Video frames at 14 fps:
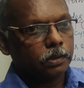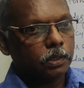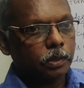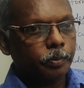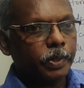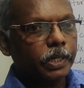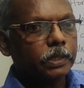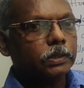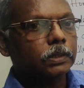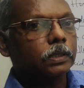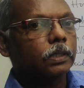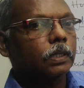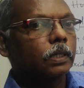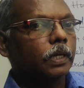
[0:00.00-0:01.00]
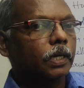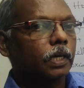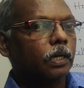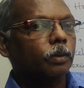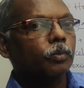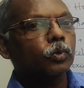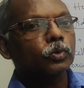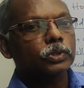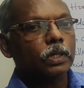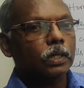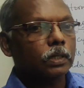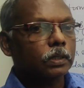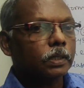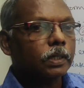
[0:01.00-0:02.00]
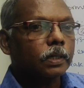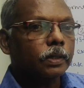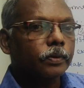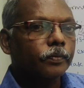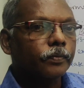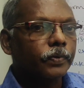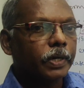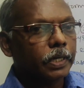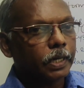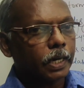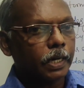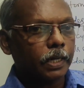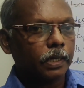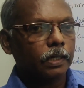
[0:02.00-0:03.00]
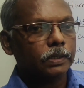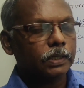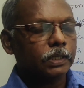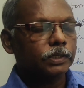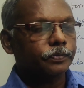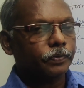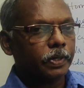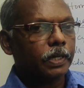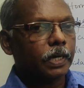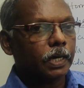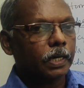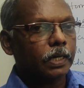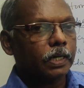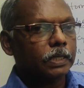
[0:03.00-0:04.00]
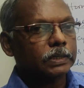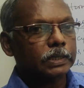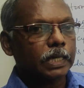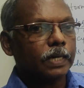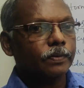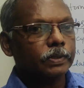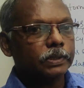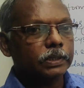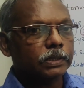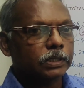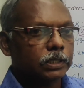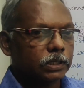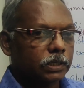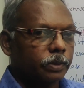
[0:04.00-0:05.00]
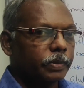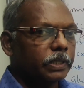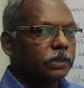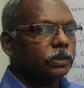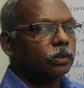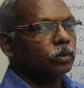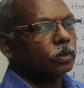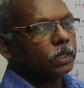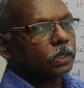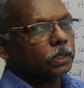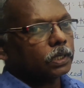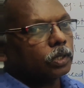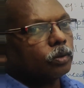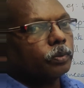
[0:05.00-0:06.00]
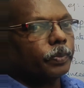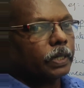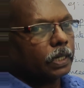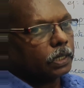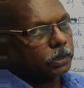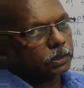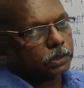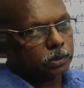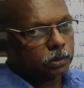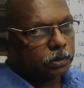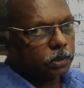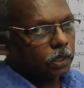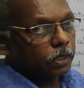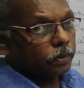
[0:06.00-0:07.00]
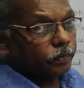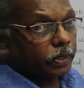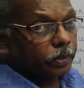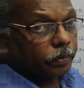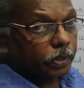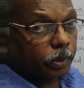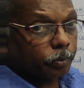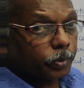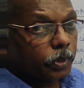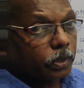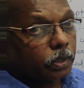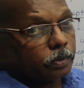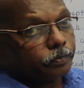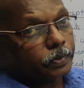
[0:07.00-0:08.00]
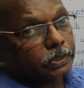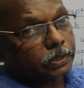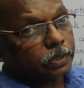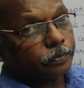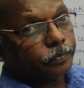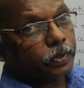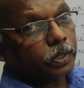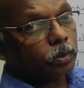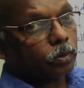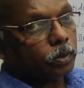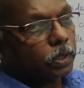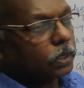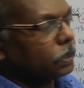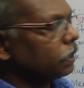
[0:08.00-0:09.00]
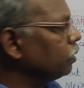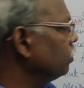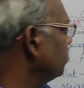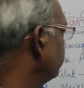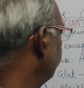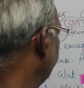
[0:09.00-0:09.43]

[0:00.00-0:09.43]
That means it removes all the free radical. That is, free radical scavenging system is glutathione peroxidase. Very important function for glutathione.